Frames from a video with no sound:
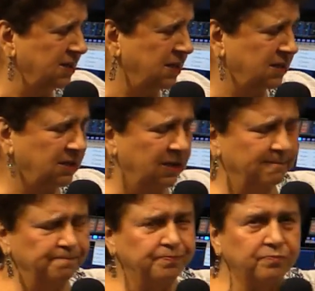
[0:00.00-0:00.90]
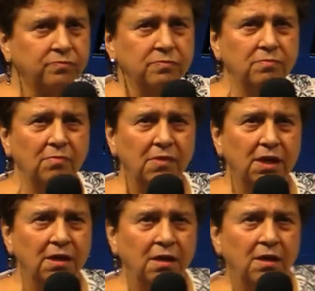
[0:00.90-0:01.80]
He said,
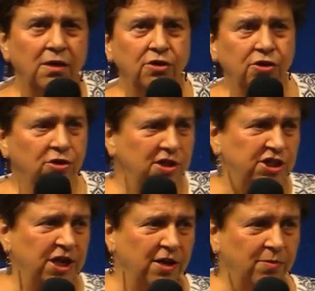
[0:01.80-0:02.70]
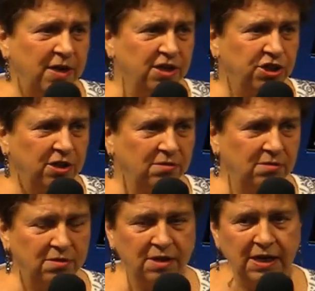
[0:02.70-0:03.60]
your generation